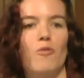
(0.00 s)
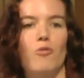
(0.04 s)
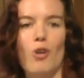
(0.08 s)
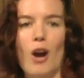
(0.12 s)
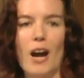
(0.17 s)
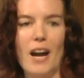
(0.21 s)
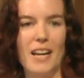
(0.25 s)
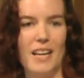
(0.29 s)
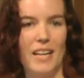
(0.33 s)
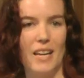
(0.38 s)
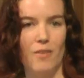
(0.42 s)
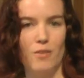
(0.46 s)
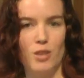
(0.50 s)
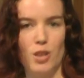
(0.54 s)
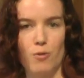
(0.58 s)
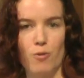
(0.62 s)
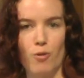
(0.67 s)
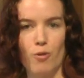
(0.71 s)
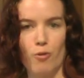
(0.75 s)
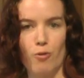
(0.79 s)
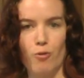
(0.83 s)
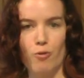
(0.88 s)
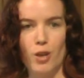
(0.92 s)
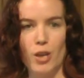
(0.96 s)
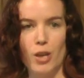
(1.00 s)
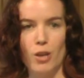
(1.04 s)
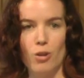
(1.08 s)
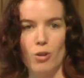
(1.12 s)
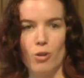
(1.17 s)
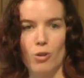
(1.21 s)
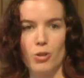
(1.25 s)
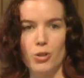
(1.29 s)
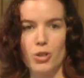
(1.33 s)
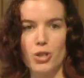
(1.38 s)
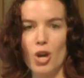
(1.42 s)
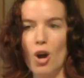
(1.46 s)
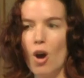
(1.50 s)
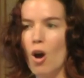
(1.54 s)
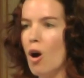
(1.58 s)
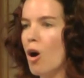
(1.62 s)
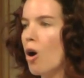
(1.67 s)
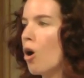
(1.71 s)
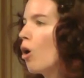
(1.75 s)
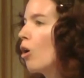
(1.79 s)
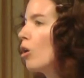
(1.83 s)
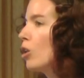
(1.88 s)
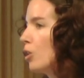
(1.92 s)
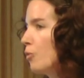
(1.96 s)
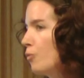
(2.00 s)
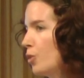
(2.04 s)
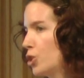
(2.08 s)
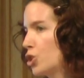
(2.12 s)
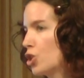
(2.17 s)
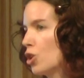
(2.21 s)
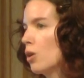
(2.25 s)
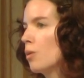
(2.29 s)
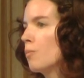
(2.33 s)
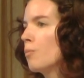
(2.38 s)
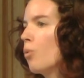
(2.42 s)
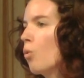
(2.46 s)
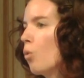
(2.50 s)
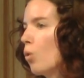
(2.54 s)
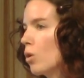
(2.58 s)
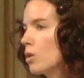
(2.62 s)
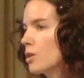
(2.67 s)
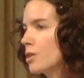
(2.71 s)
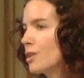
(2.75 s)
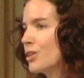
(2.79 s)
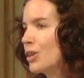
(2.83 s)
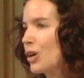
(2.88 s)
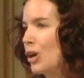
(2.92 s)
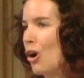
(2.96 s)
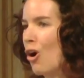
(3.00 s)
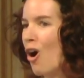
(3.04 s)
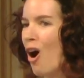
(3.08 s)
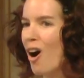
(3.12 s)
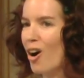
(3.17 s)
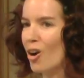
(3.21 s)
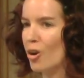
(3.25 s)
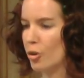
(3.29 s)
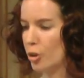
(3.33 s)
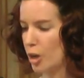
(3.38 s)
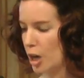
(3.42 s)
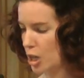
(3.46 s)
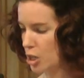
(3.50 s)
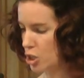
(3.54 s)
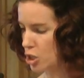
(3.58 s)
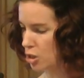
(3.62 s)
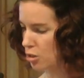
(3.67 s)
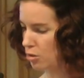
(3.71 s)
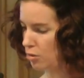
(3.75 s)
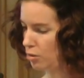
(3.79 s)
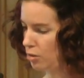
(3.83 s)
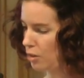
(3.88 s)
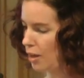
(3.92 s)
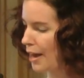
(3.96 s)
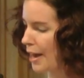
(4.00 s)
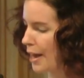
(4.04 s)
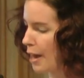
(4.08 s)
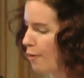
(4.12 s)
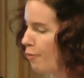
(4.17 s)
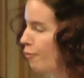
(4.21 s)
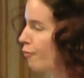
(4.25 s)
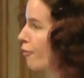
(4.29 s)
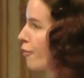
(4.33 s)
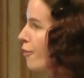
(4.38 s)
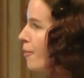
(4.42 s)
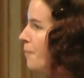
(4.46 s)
variety of different fields, all of which are important in congregational life.